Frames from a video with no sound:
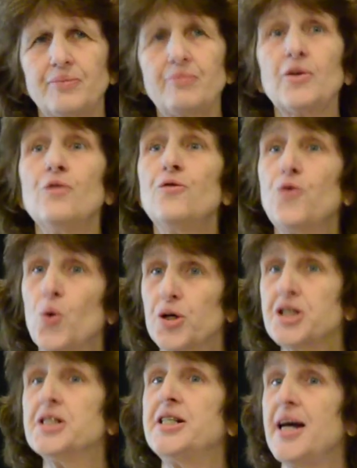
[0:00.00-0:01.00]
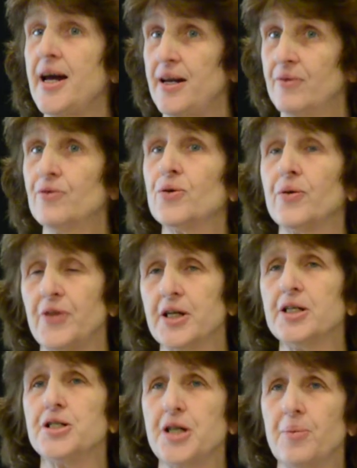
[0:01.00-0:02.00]
for today, for the
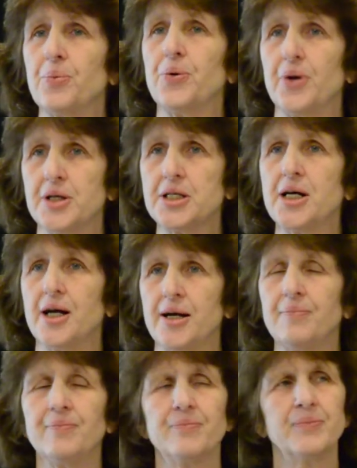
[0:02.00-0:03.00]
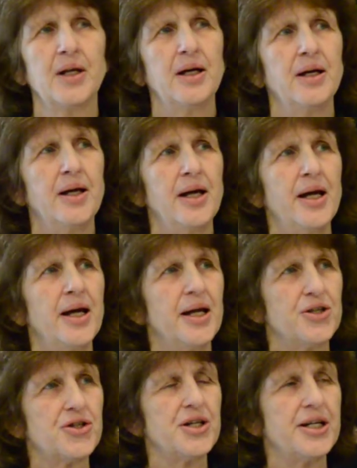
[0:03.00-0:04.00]
contemporary time,
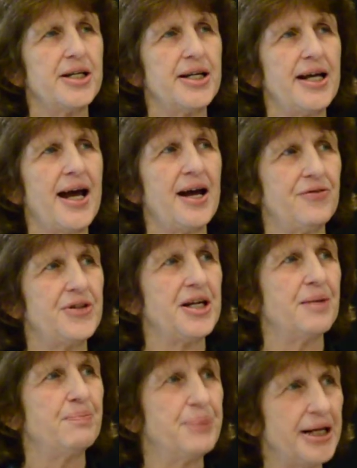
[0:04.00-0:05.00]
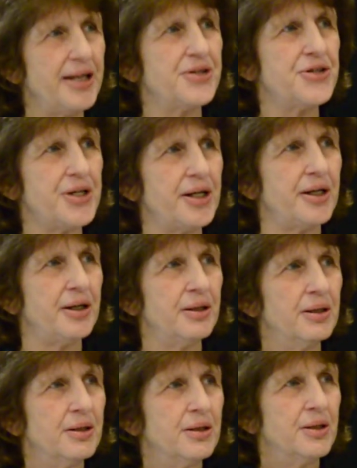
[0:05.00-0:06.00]
is that he had the ability
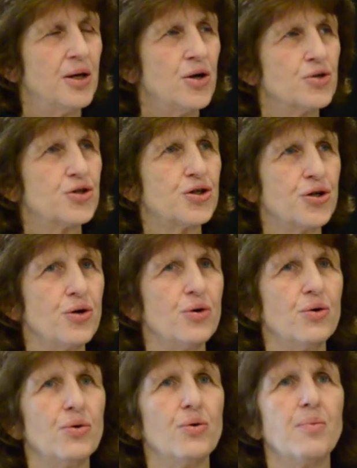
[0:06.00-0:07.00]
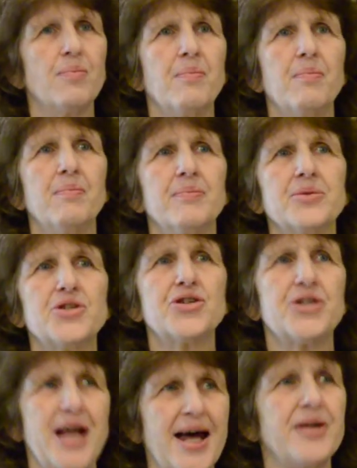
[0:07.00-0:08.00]
to
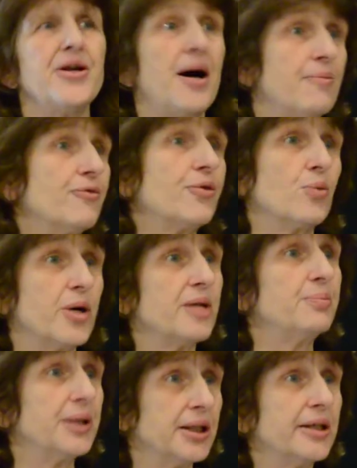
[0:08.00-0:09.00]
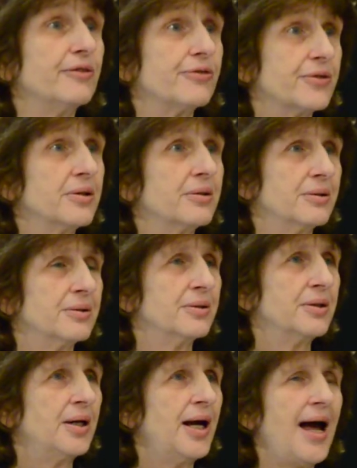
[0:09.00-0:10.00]
stand up for what he believed,
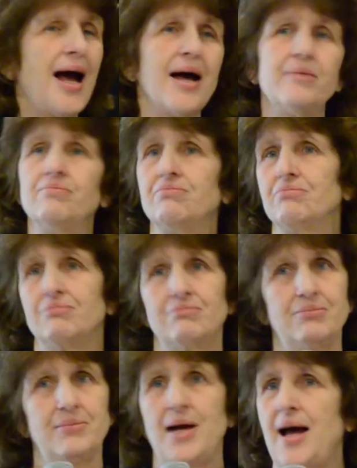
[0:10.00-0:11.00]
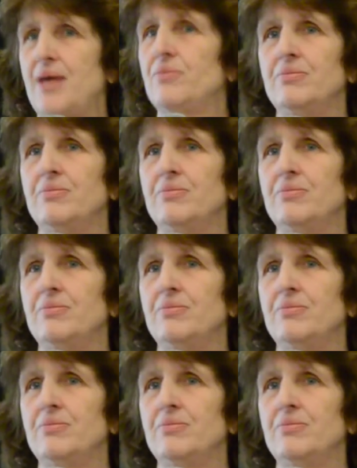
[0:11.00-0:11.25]
at, at